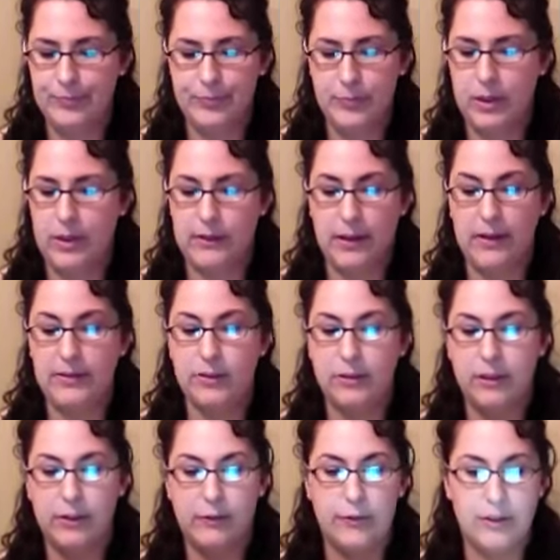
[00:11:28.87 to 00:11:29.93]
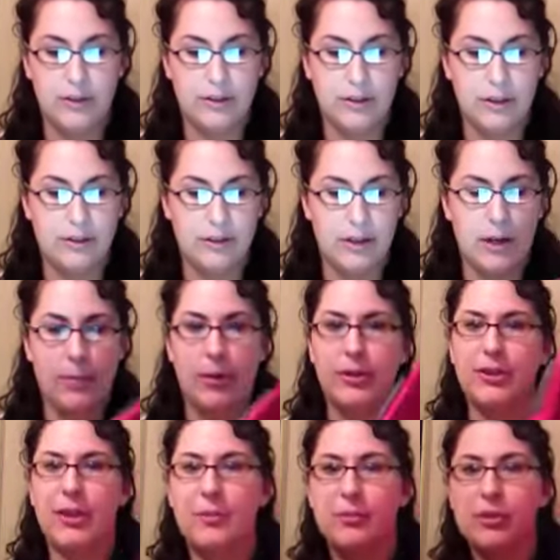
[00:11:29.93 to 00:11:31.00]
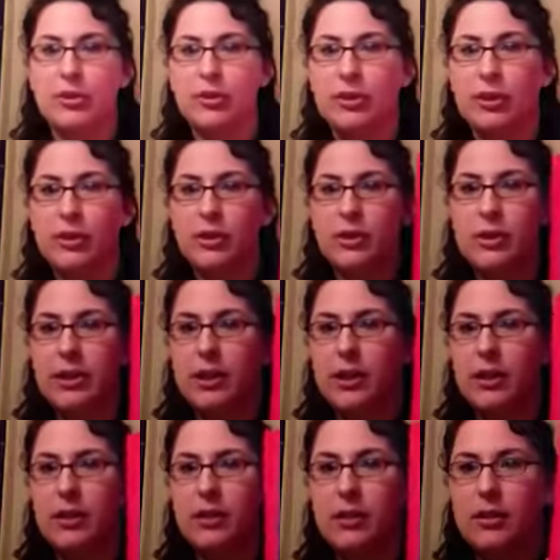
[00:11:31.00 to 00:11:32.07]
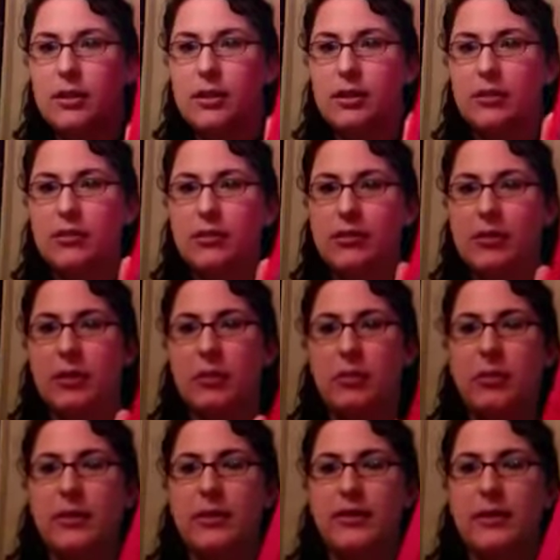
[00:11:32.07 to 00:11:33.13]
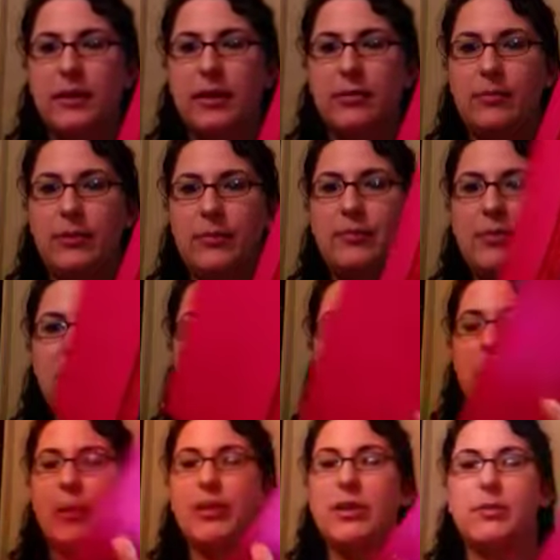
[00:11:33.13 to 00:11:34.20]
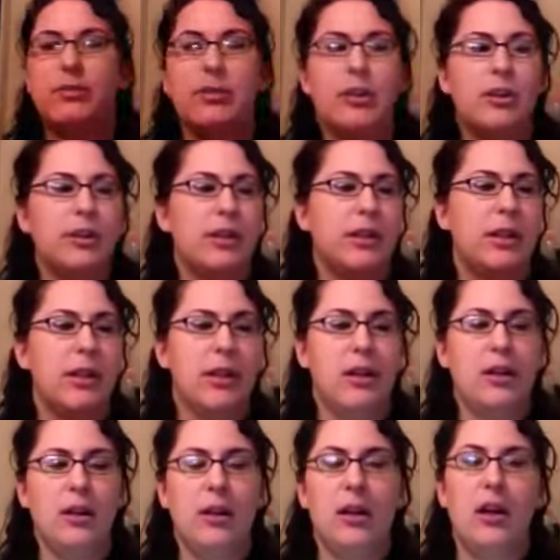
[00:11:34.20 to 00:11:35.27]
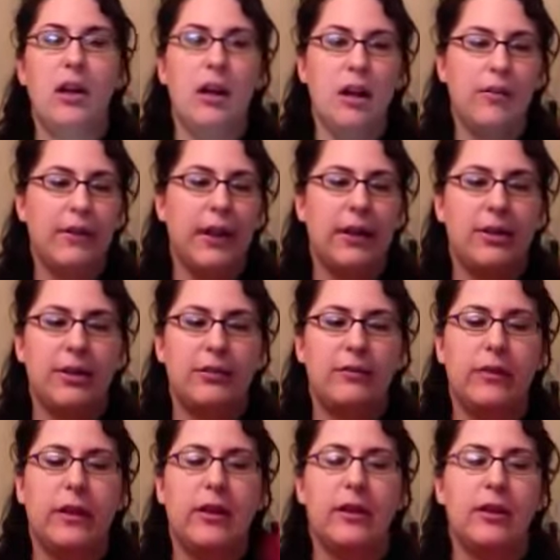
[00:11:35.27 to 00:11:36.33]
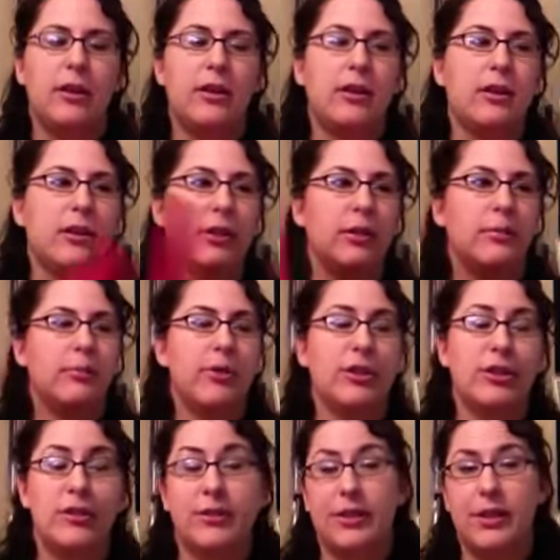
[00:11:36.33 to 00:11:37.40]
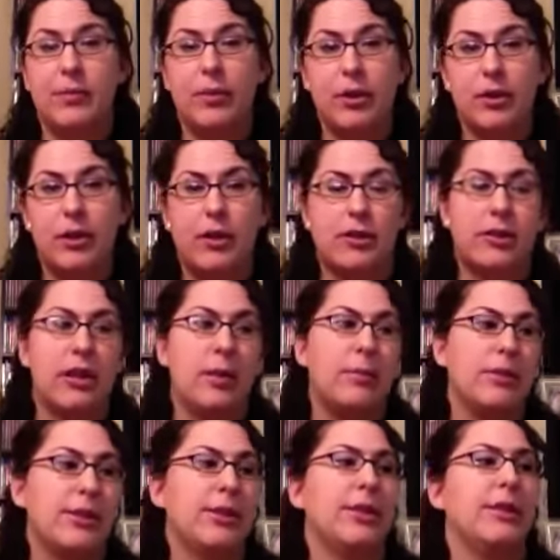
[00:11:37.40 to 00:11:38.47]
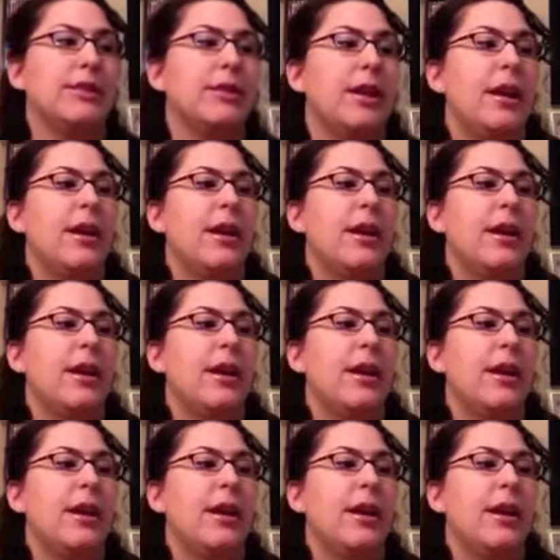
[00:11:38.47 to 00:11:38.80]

because I still need to finish this, and I'm on chapter 13. I don't think you'll be able to see that, but I'm on chapter 13 of Catching Fire, which is the second book in the Hunger Games series,